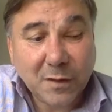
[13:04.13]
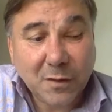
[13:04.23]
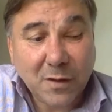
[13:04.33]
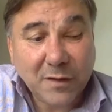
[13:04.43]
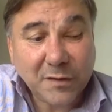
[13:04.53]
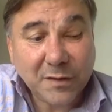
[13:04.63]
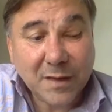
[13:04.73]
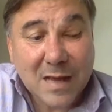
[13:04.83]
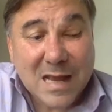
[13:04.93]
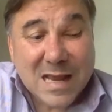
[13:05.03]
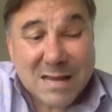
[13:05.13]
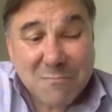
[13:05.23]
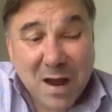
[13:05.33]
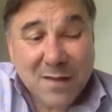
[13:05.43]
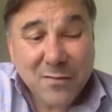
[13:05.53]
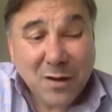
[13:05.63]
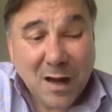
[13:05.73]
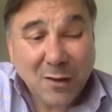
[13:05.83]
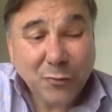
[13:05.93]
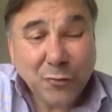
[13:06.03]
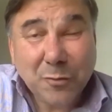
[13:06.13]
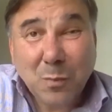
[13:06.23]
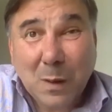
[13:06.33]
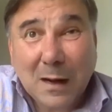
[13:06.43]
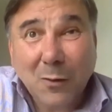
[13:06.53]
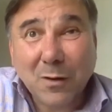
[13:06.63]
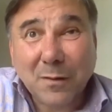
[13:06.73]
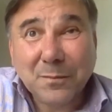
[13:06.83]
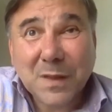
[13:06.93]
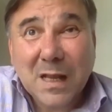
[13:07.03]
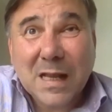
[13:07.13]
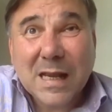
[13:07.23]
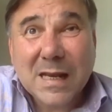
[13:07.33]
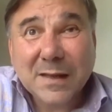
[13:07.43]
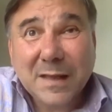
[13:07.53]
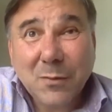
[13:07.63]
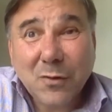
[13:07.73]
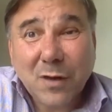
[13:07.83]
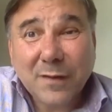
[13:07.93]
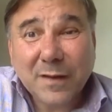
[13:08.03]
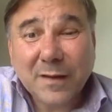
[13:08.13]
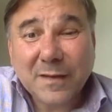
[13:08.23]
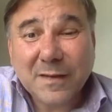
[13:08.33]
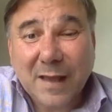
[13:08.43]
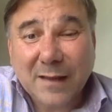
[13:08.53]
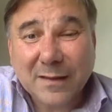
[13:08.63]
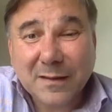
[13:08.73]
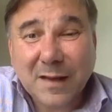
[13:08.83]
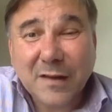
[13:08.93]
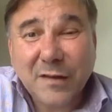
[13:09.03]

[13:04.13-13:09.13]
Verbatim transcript: the question, in my view, how to empower in a democratic set a